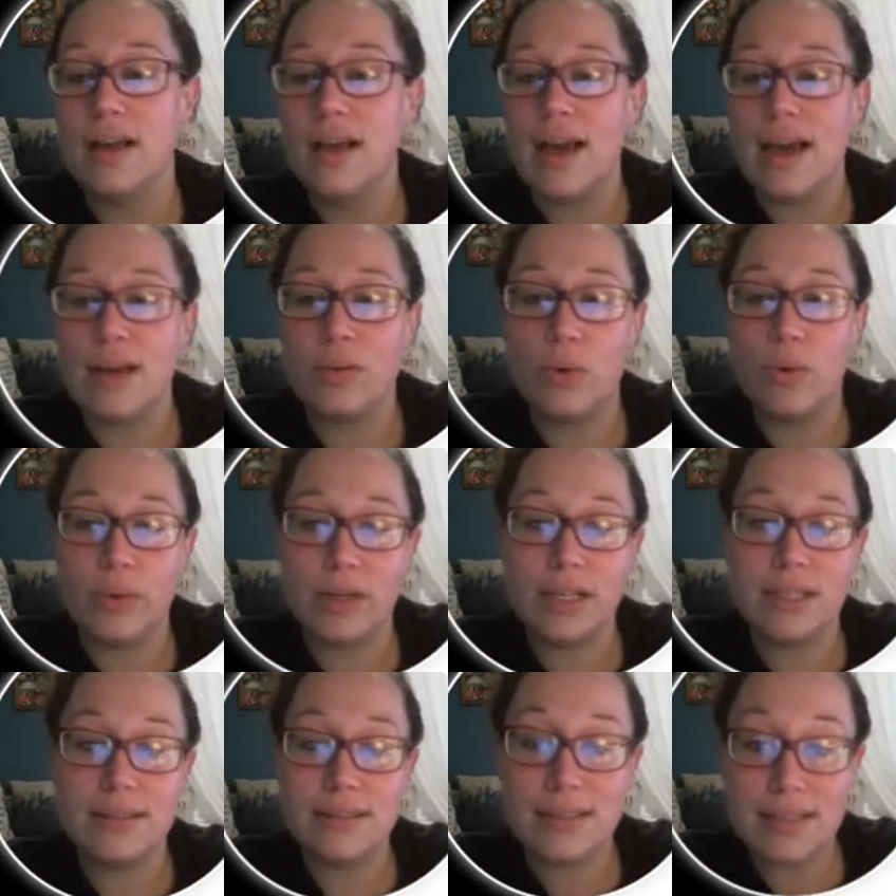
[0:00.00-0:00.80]
And what we
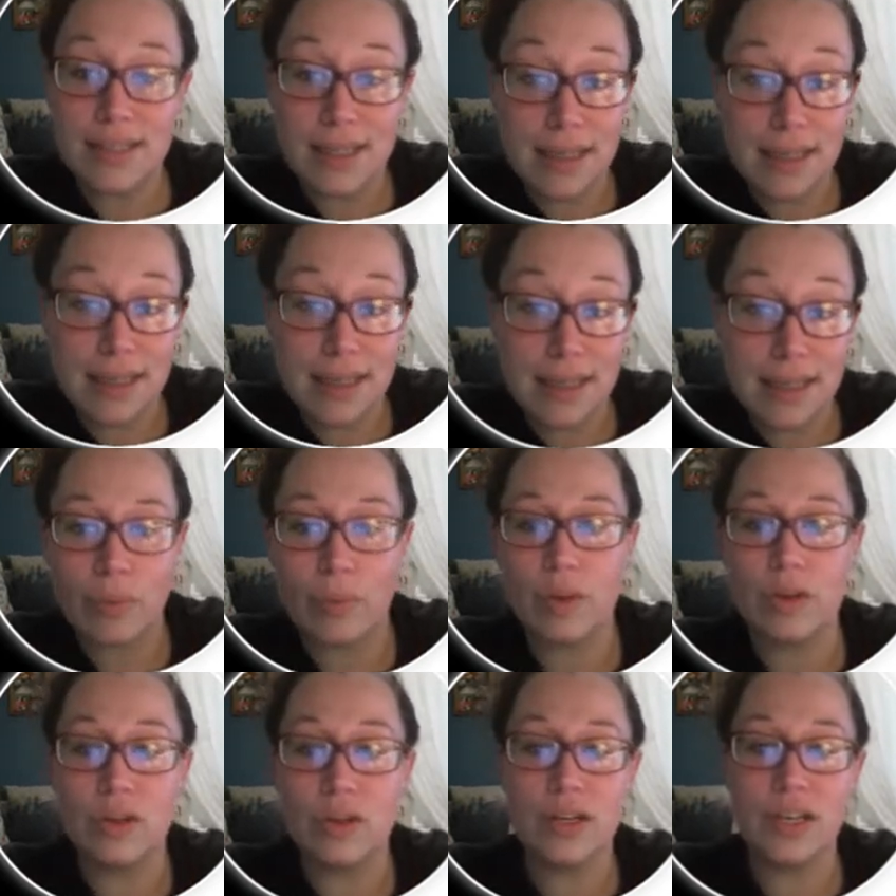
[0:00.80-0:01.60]
can see when
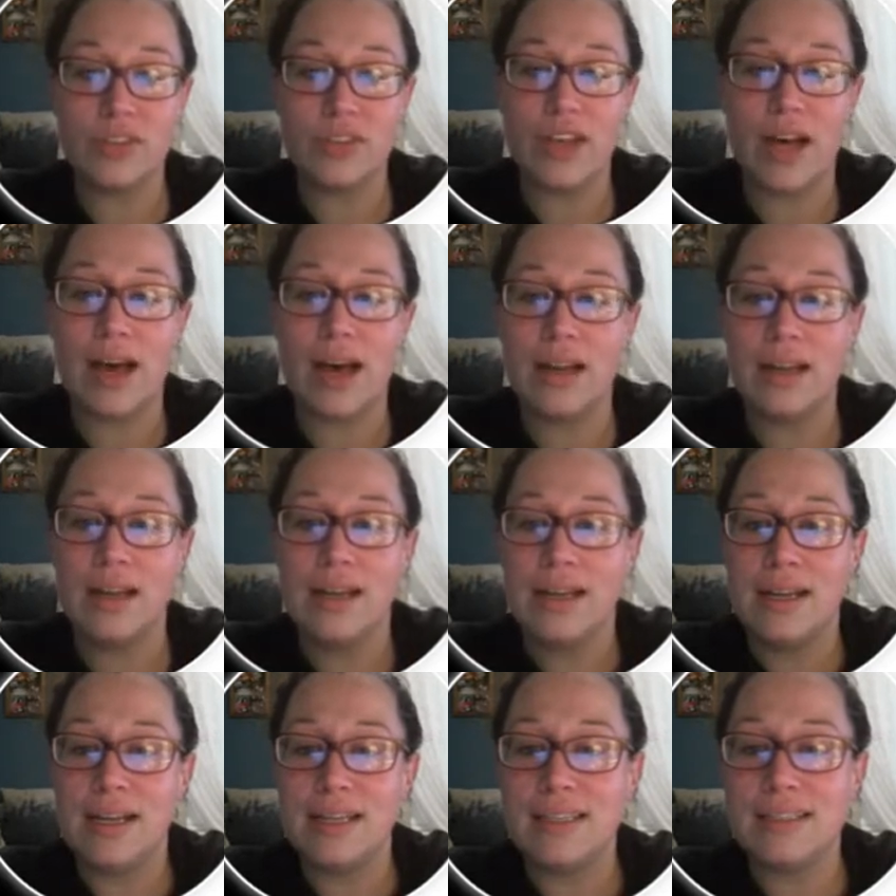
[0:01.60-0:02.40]
we look at that
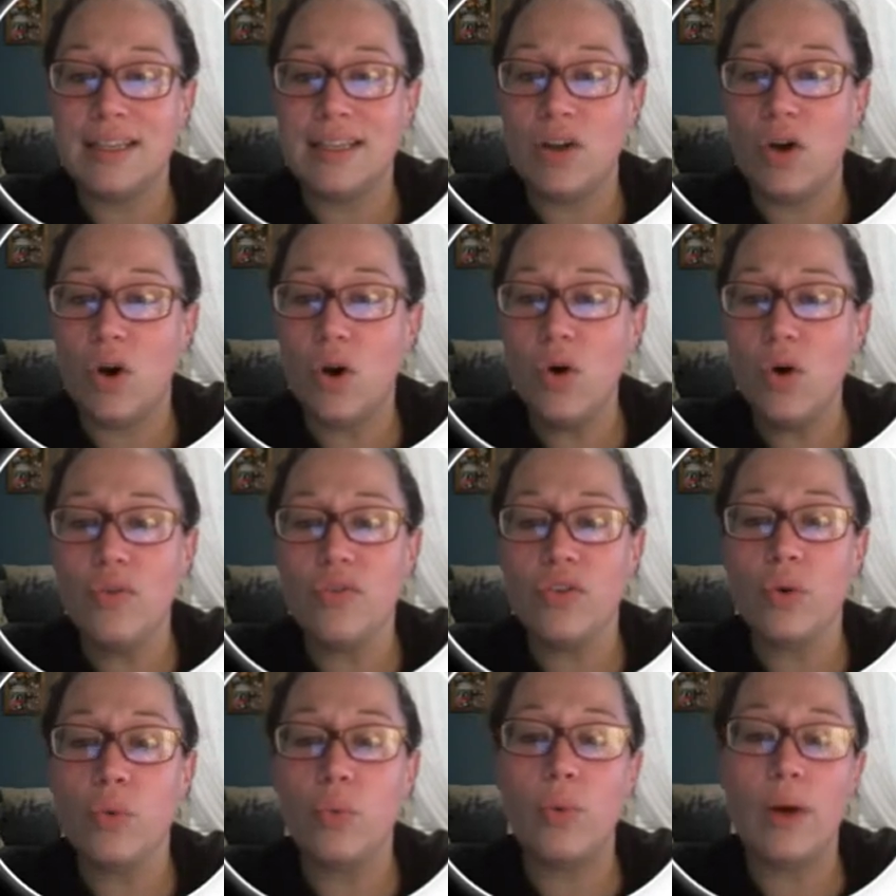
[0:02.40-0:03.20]
is that
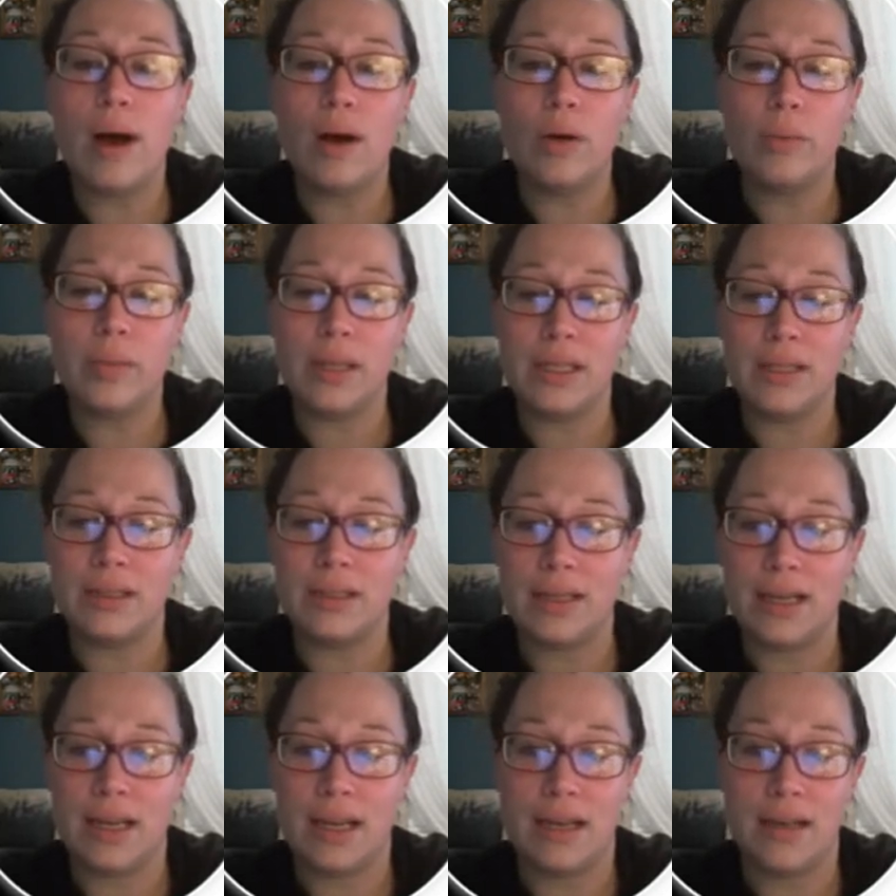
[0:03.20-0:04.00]

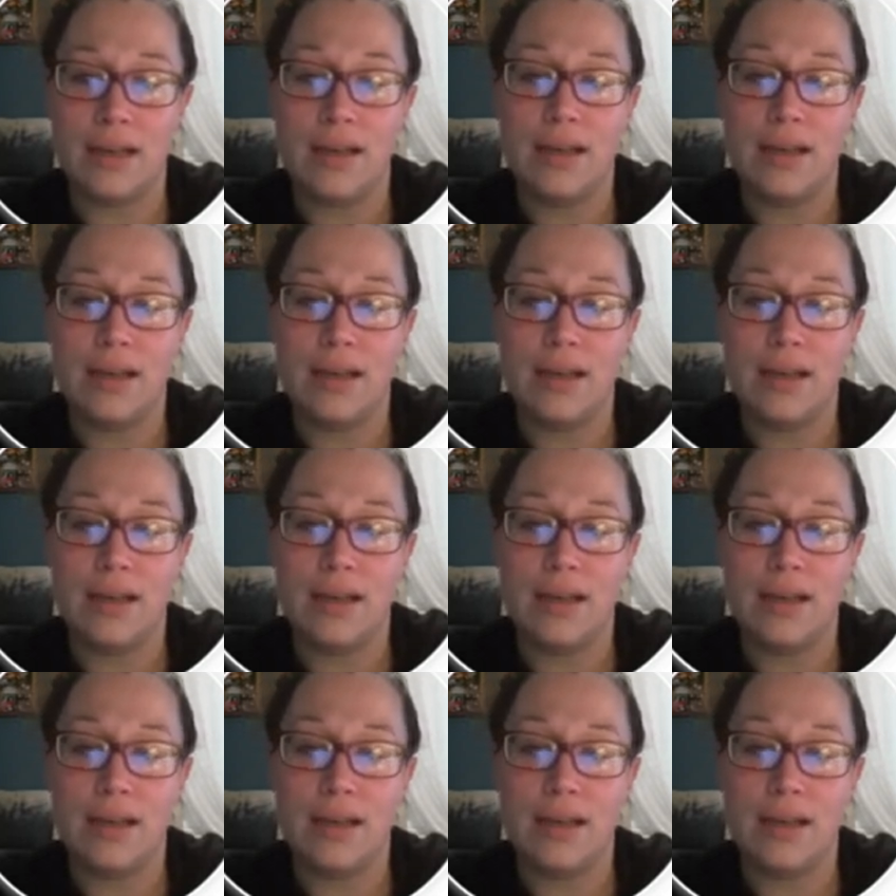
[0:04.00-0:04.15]
overwhelmingly,